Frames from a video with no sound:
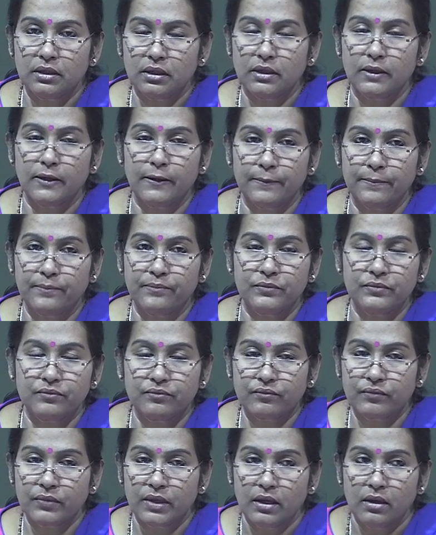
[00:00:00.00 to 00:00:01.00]
we
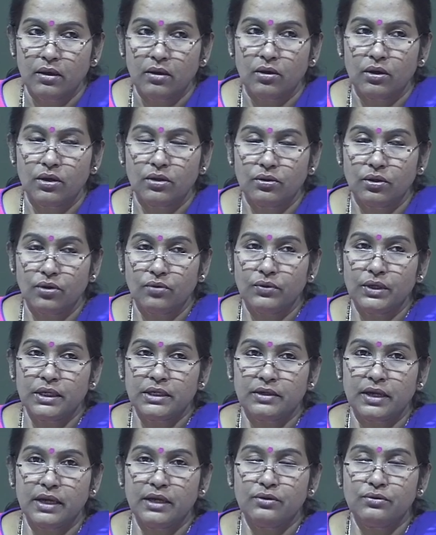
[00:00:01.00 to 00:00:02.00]
are
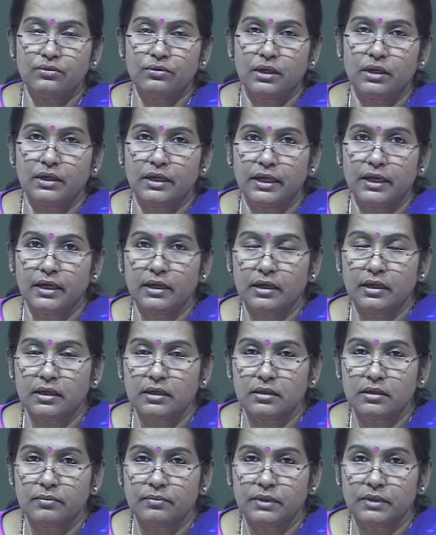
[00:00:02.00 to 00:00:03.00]
trying to attain
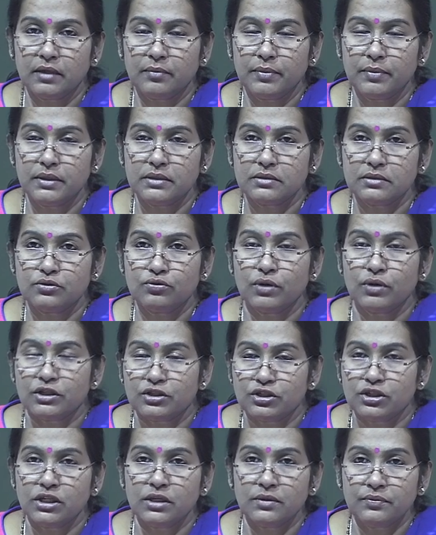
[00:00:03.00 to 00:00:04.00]
that means to
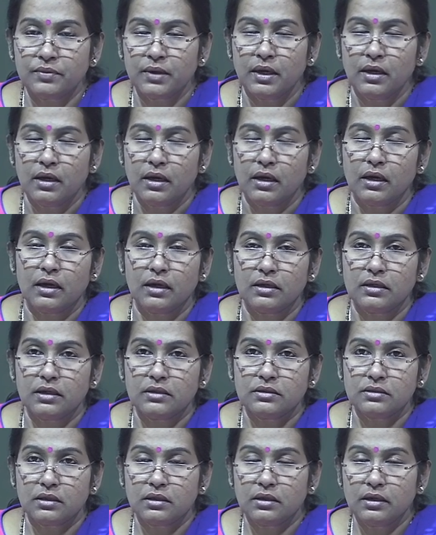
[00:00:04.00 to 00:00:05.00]
achieve a
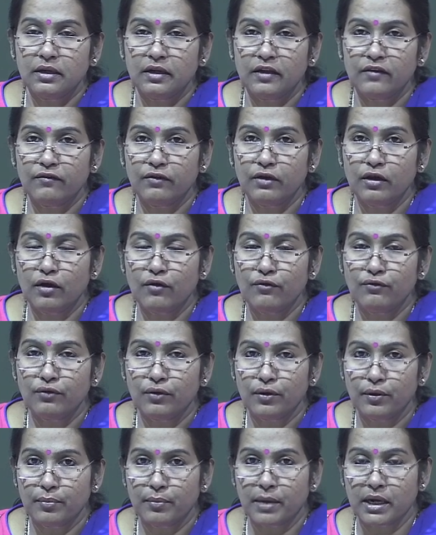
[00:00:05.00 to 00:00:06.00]
certain level of
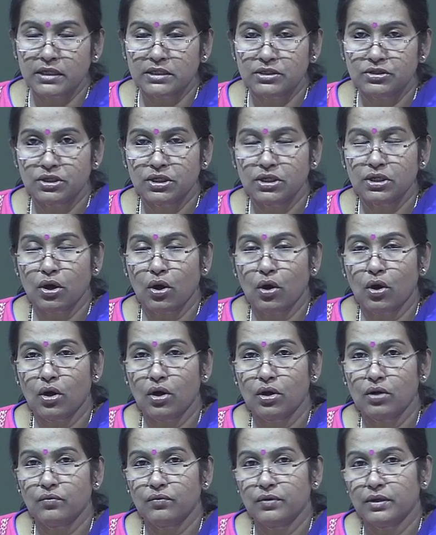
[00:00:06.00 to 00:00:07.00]
mastery,
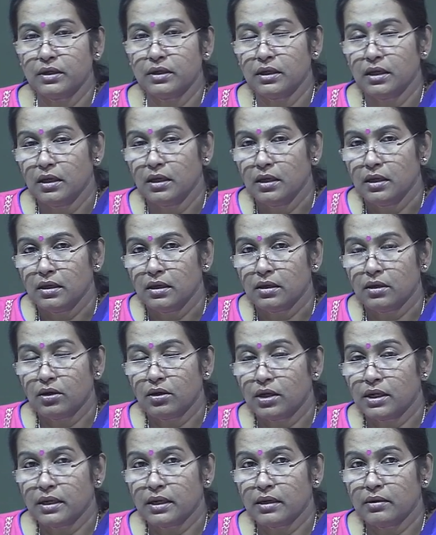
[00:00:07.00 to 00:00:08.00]
or we
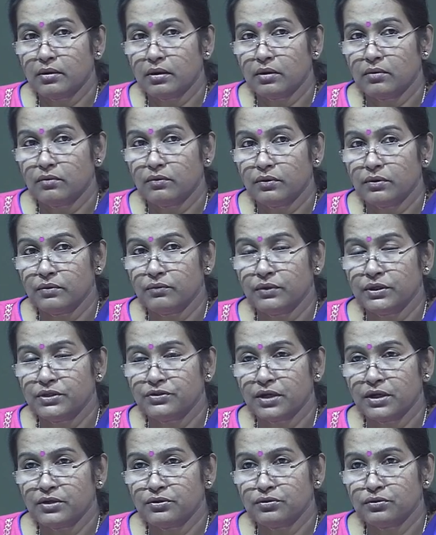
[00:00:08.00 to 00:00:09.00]

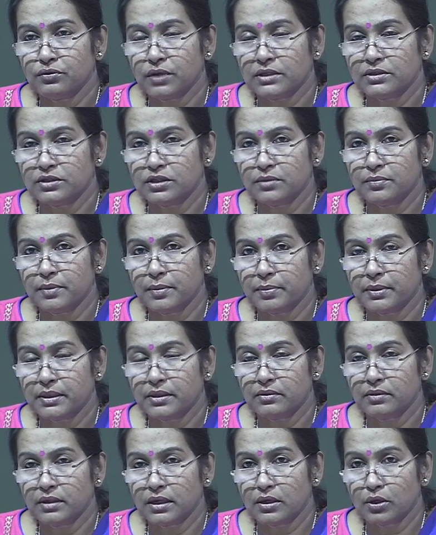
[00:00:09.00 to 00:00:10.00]
try to achieve a
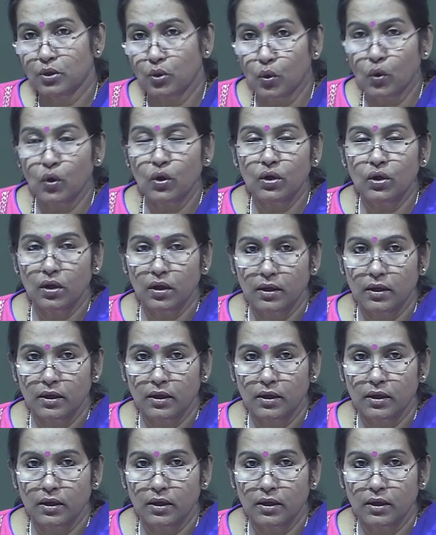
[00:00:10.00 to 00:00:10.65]
particular goal